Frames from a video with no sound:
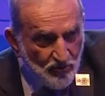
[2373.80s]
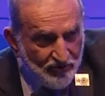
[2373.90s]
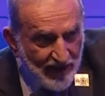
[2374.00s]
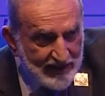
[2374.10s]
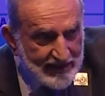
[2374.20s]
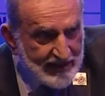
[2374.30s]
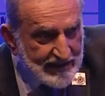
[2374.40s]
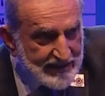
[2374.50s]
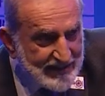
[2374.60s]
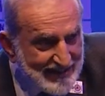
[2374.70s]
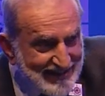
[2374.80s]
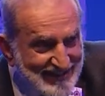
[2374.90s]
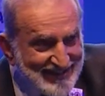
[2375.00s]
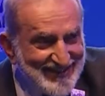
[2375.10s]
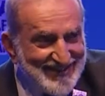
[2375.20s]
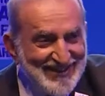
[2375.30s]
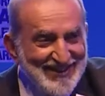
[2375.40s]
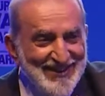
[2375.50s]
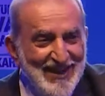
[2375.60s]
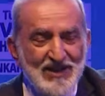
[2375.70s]
the one who funded it,
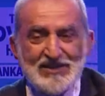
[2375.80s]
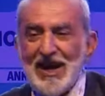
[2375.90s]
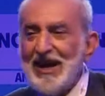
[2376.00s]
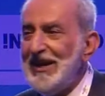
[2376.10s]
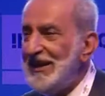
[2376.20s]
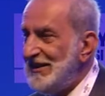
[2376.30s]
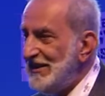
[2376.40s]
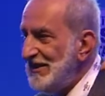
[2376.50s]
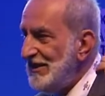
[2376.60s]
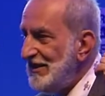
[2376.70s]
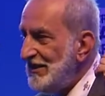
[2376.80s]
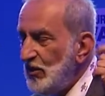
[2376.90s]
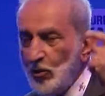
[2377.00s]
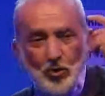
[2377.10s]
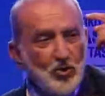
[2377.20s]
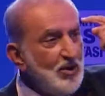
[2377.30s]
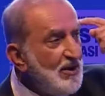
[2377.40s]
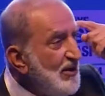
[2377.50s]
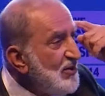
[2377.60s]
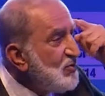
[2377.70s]
has died.
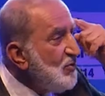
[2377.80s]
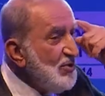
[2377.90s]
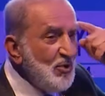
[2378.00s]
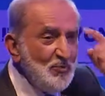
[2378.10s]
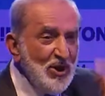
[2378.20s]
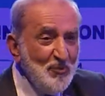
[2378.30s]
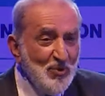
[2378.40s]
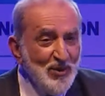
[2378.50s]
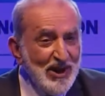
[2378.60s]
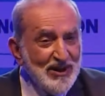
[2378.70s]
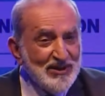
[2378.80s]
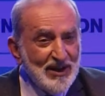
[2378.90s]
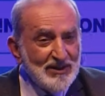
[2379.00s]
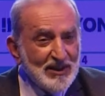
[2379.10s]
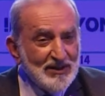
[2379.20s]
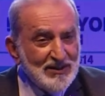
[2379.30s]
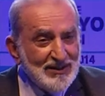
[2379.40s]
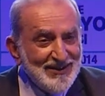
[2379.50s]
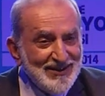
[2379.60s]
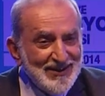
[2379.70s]
Oh, so there were people behind
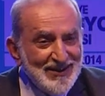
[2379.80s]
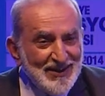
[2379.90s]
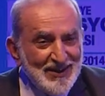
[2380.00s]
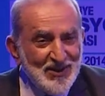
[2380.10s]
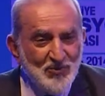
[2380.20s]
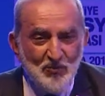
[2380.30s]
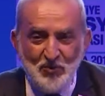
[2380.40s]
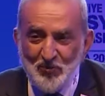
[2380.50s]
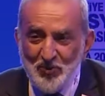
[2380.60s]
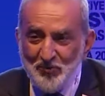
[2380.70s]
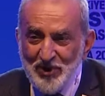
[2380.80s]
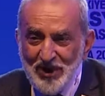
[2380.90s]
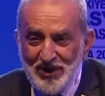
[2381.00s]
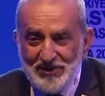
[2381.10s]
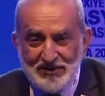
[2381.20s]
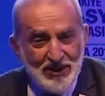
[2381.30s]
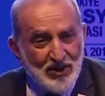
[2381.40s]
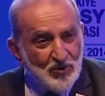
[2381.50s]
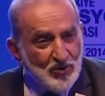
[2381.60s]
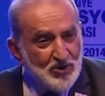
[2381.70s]
that then. There were people
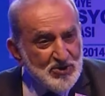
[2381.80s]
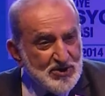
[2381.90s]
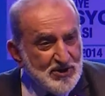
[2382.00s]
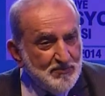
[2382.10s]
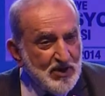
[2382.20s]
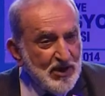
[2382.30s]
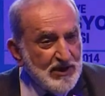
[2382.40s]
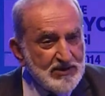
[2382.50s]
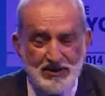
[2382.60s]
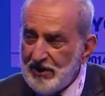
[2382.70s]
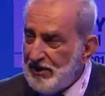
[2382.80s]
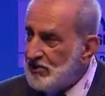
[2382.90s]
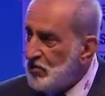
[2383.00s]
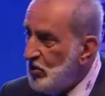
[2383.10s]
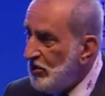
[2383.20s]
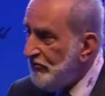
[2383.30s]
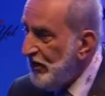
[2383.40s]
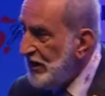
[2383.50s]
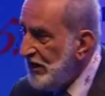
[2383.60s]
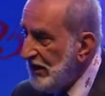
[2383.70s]
behind technology and behind science
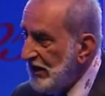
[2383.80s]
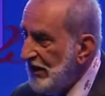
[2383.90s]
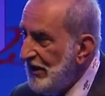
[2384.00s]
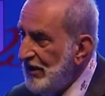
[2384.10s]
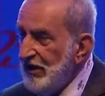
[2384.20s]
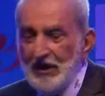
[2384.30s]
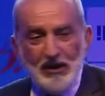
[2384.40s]
who are funding.